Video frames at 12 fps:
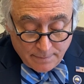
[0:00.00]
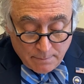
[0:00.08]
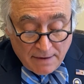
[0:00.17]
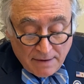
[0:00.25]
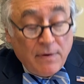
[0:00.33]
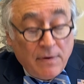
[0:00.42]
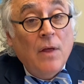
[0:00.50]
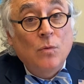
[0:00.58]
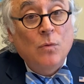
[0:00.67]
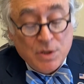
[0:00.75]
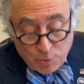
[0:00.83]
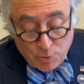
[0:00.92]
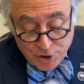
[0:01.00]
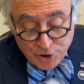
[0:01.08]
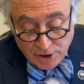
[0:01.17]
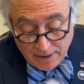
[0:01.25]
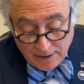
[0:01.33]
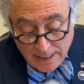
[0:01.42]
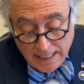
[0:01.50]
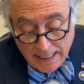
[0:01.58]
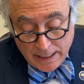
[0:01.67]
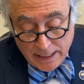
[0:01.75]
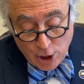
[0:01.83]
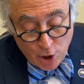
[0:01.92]
My father was a merchant.
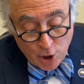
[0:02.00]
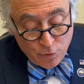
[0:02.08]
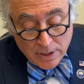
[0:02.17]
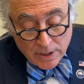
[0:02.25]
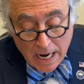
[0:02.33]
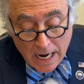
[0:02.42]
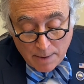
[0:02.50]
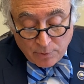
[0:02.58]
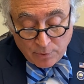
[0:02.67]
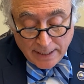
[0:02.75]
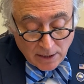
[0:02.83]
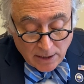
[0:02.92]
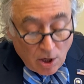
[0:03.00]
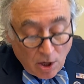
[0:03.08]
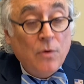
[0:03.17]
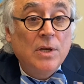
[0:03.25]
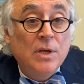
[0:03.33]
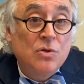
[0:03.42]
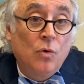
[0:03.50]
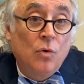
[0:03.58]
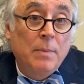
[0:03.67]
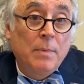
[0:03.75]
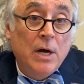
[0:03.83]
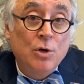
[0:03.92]
He owned and operated a clothing store
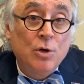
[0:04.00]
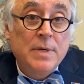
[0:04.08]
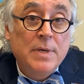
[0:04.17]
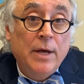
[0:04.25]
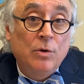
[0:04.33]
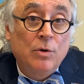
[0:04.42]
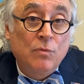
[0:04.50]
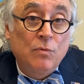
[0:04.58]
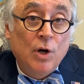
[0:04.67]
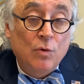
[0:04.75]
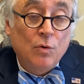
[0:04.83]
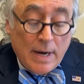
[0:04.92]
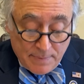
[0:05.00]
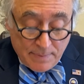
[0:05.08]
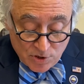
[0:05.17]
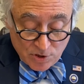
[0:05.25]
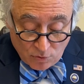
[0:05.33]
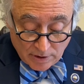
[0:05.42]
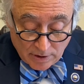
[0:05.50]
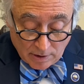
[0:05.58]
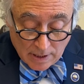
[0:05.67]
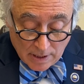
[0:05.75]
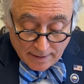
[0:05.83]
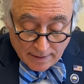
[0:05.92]
in my hometown of Roanoke Rapids, North
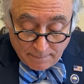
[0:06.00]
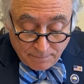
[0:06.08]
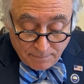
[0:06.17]
Carolina.